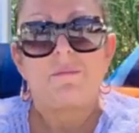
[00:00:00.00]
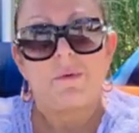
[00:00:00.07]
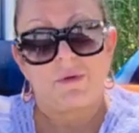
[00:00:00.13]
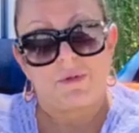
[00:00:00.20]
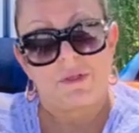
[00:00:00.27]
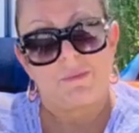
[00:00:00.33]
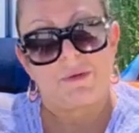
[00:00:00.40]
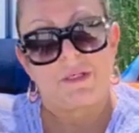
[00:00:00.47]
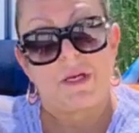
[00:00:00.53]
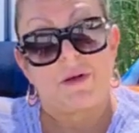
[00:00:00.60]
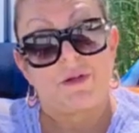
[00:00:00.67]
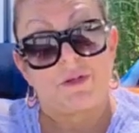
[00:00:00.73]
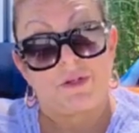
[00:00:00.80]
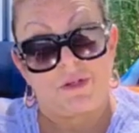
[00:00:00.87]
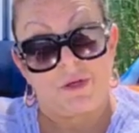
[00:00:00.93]
most
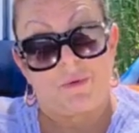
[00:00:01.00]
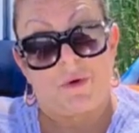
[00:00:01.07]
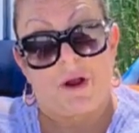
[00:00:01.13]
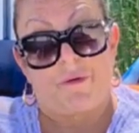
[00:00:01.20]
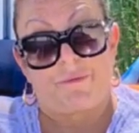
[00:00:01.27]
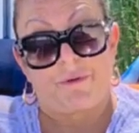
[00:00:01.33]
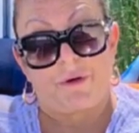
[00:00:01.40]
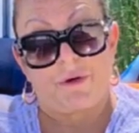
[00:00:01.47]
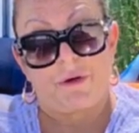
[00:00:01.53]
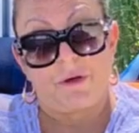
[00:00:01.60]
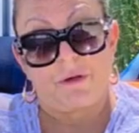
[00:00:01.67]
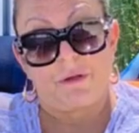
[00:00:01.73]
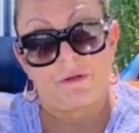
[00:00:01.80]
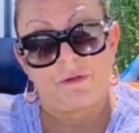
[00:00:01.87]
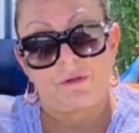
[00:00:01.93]
cemeteries do offer.
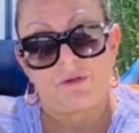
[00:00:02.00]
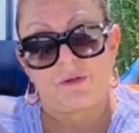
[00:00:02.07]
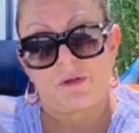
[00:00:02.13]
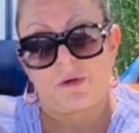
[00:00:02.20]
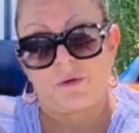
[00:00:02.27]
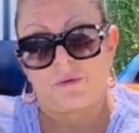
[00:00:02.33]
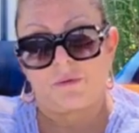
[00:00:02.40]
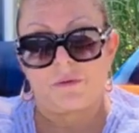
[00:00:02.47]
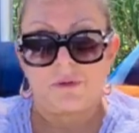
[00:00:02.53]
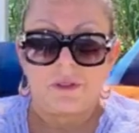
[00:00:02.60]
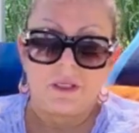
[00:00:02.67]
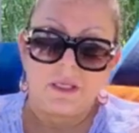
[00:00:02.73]
So